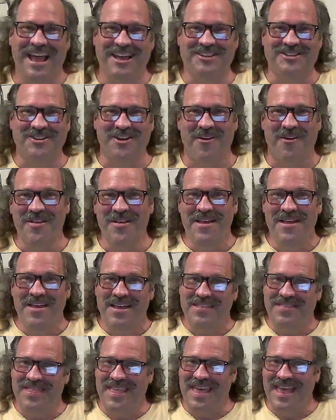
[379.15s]
And so
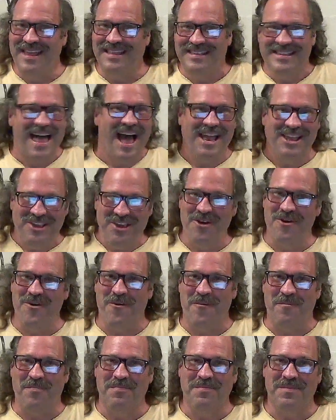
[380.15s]
it's not
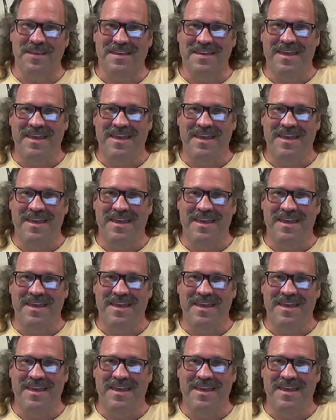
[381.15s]
you.